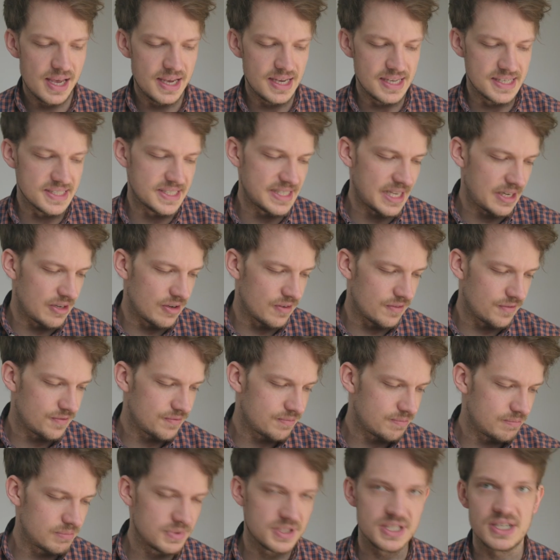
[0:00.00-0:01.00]
instead of
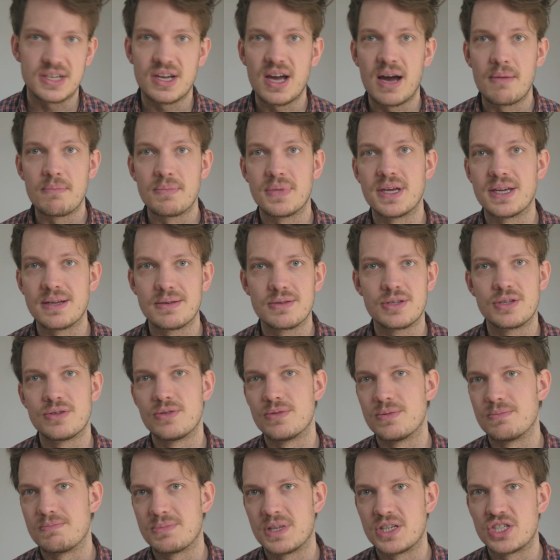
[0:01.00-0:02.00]
succumbing
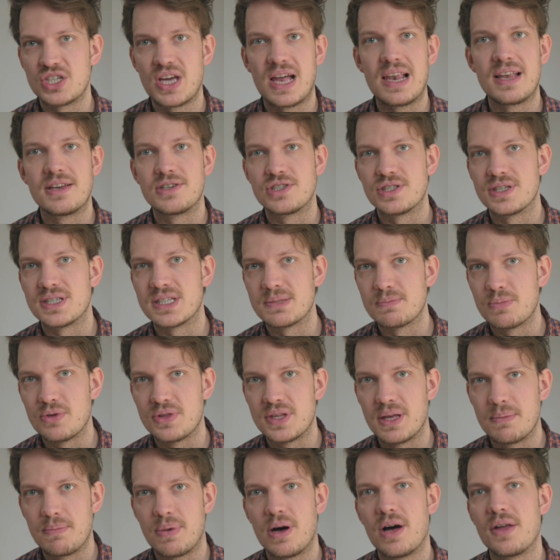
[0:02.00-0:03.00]
to the challenges put
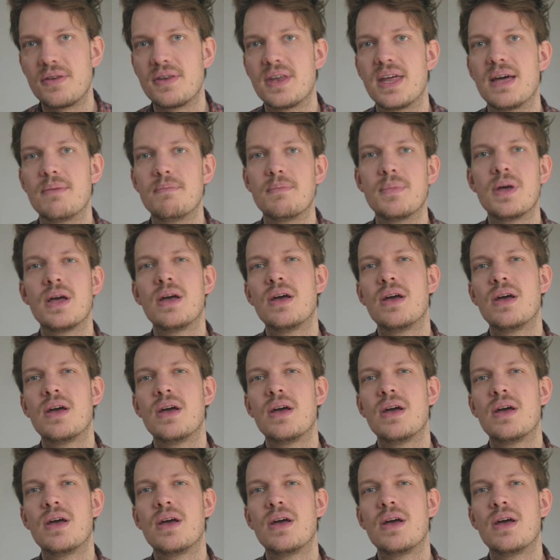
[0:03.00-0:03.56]
upon them,